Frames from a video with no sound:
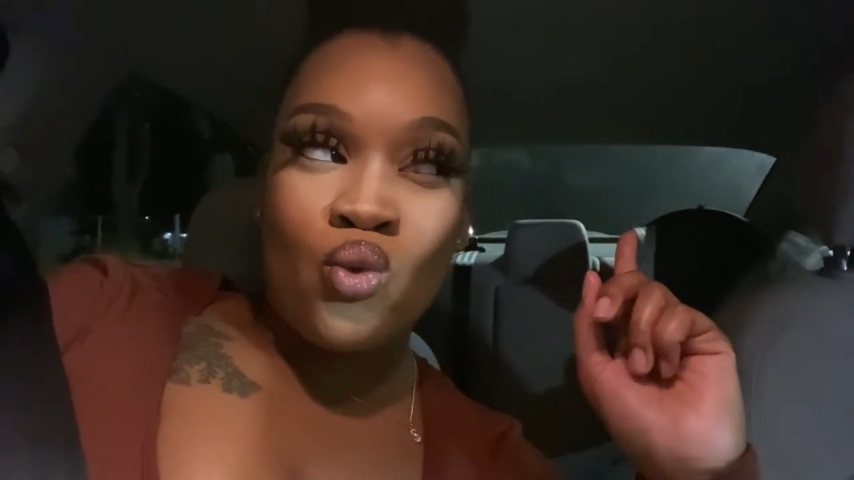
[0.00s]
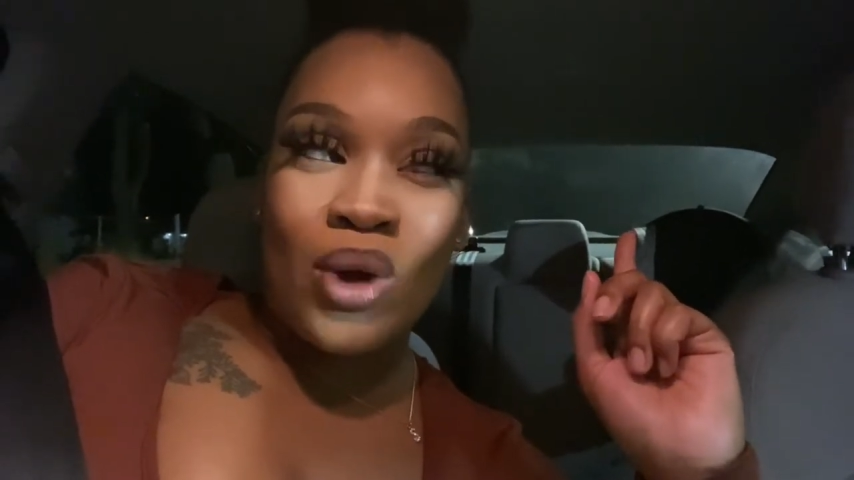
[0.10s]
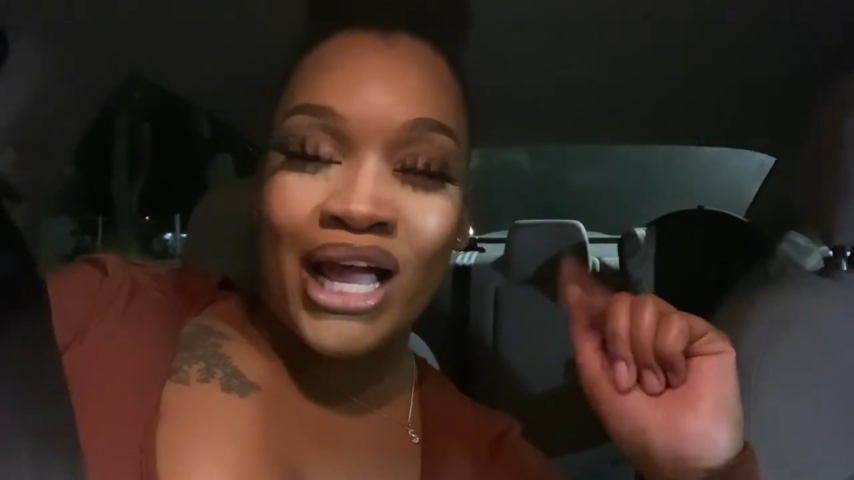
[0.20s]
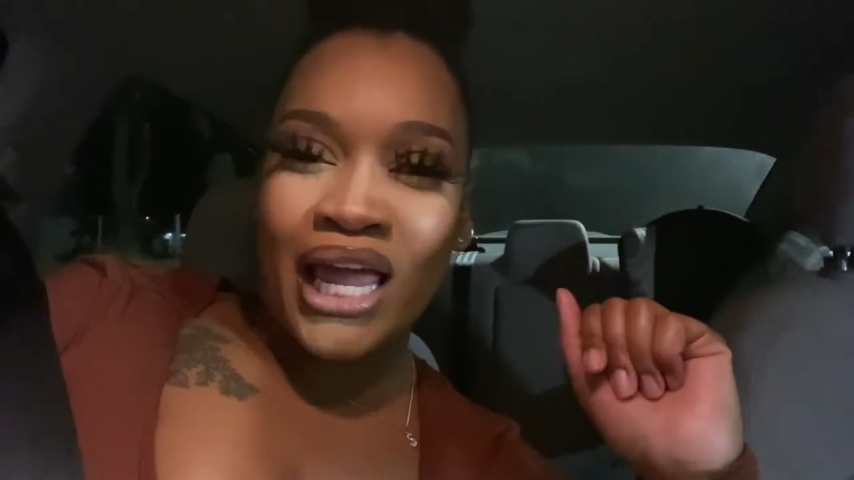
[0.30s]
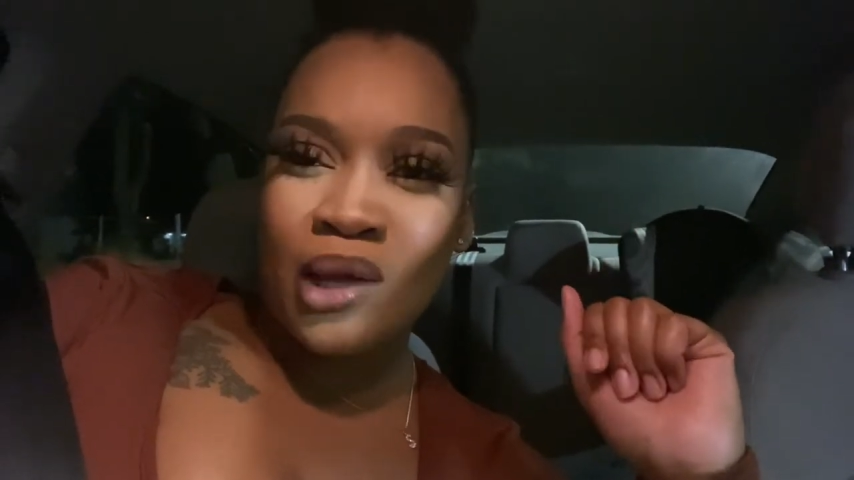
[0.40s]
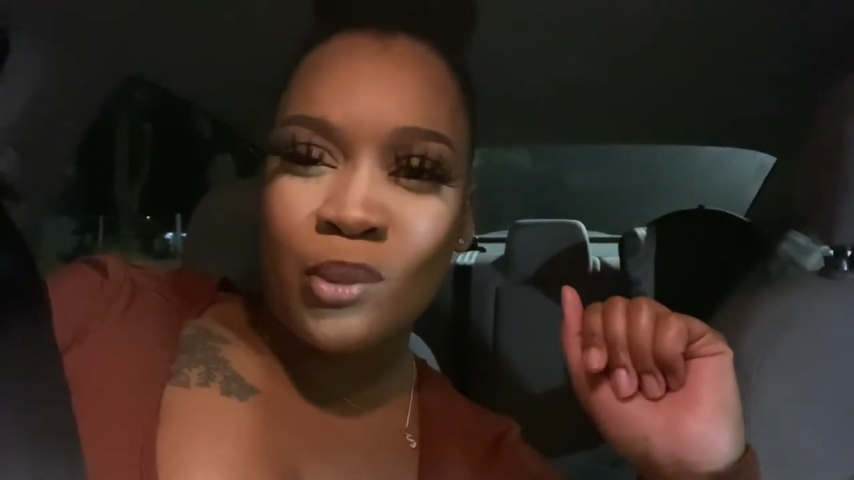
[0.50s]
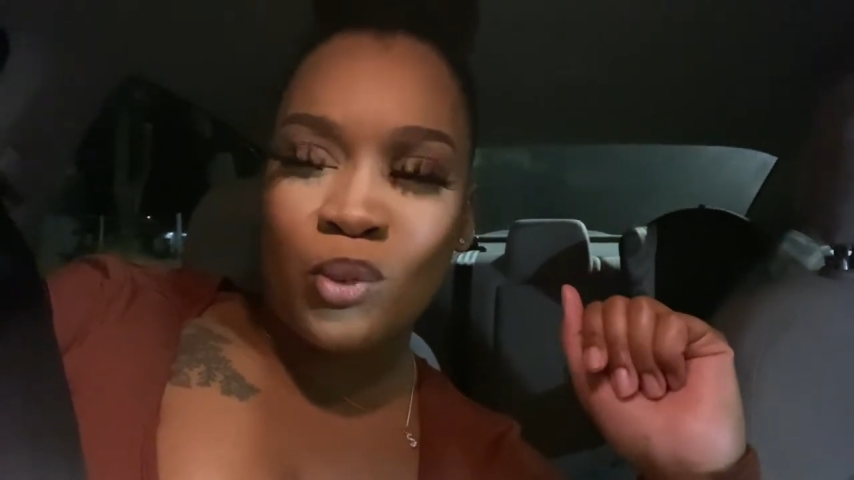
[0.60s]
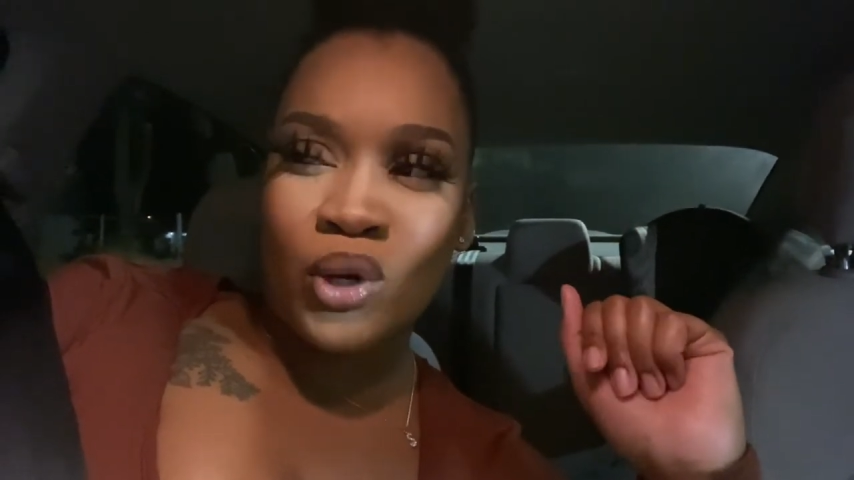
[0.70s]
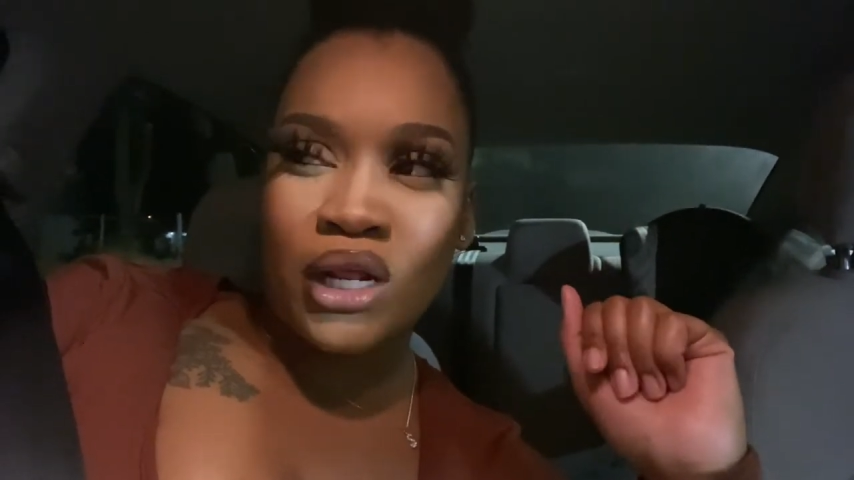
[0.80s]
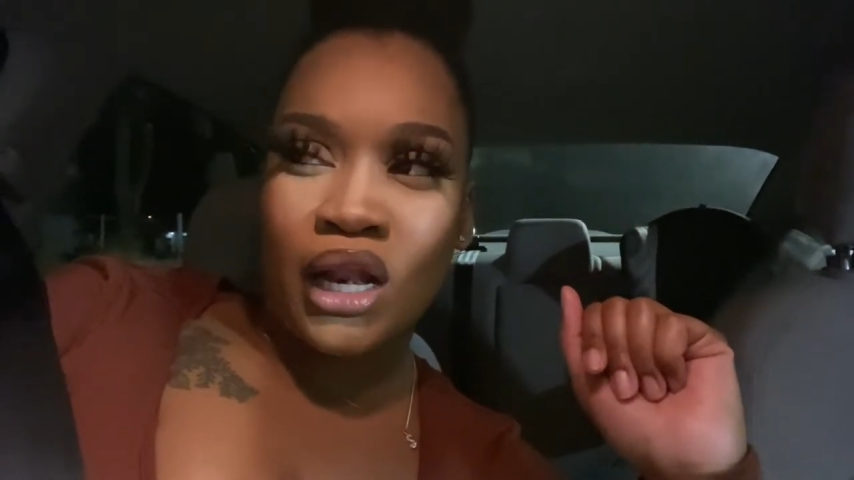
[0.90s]
I can't even remember
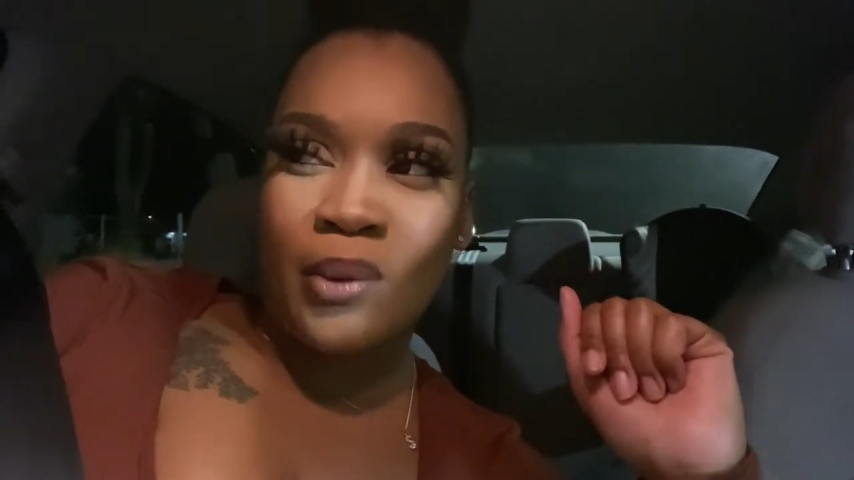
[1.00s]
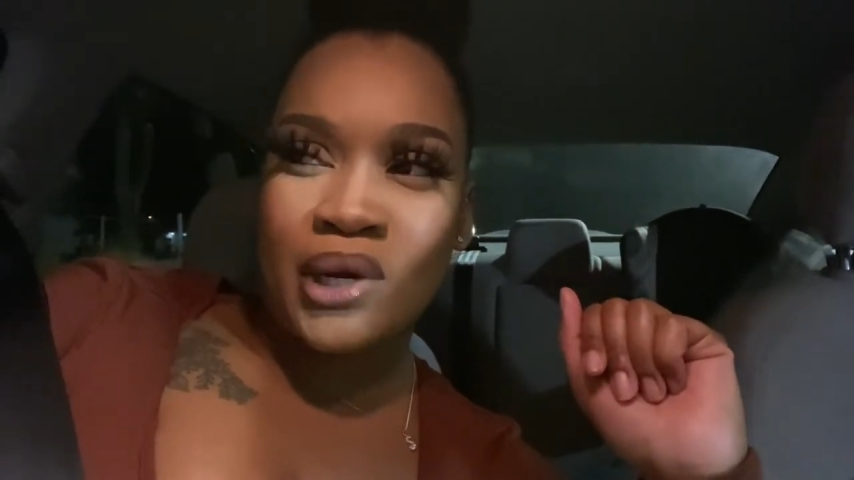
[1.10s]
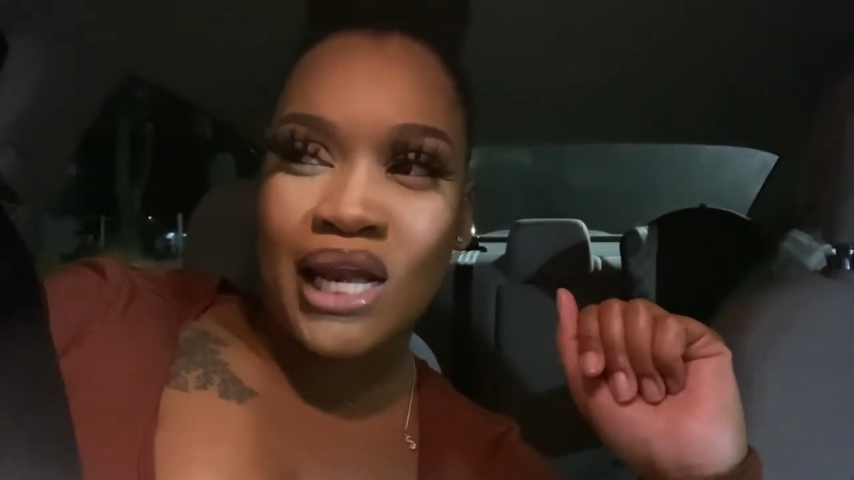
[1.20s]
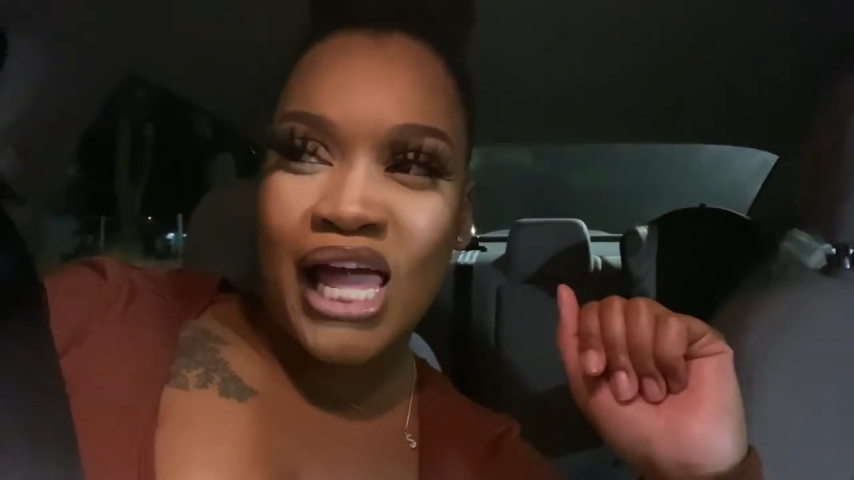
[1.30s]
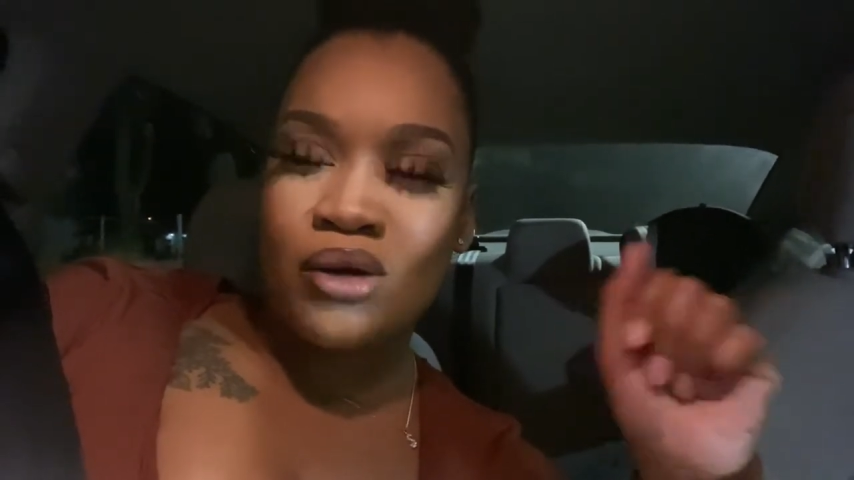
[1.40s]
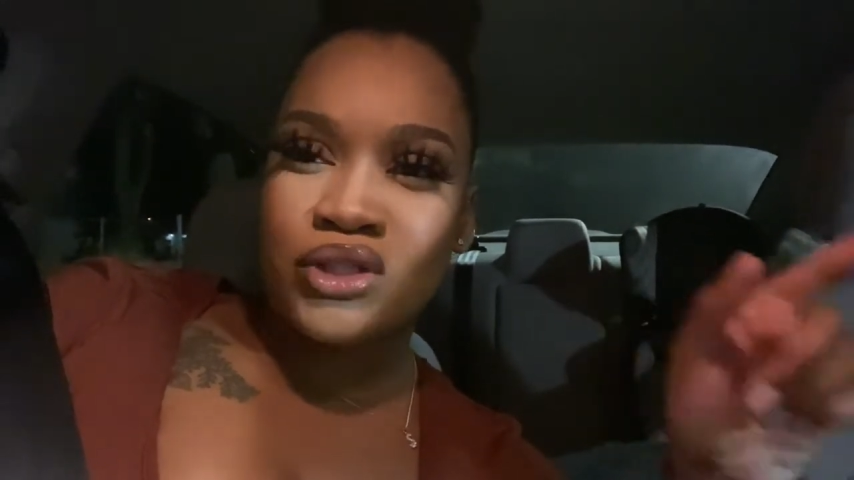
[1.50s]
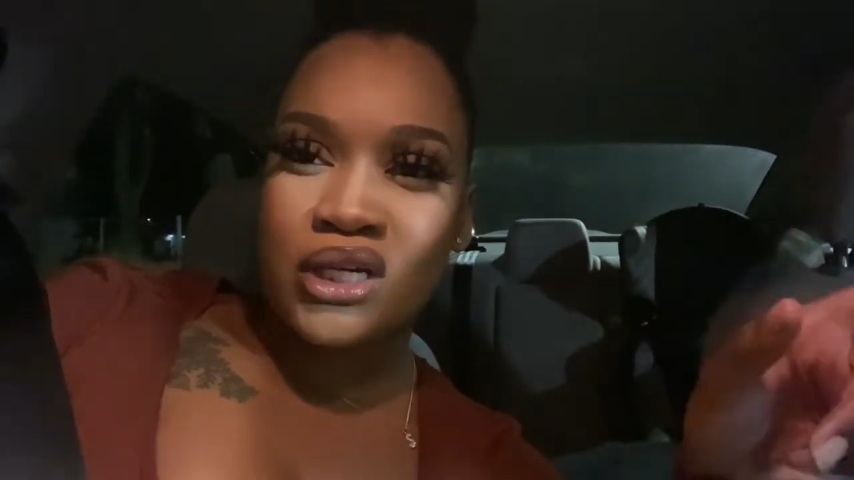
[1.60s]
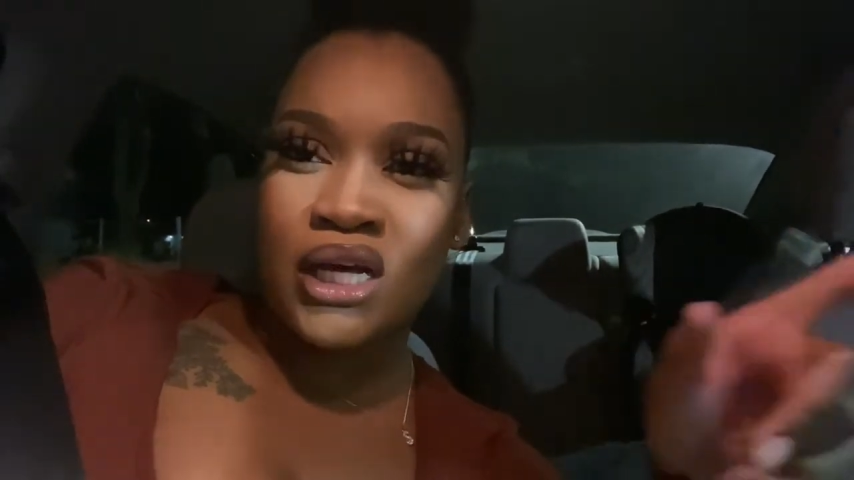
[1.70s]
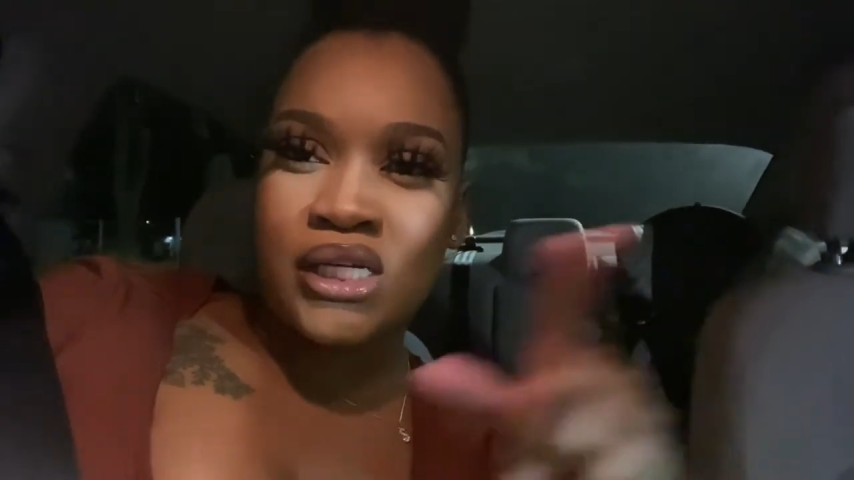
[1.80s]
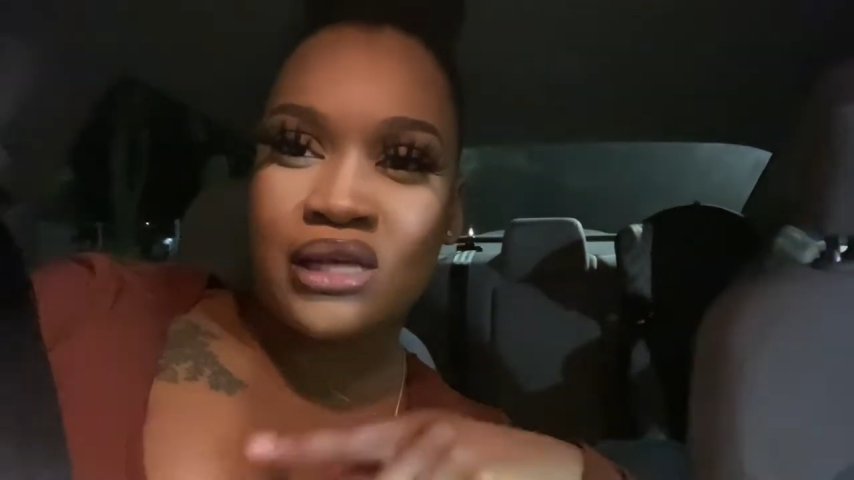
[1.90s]
what the name of the lounge is.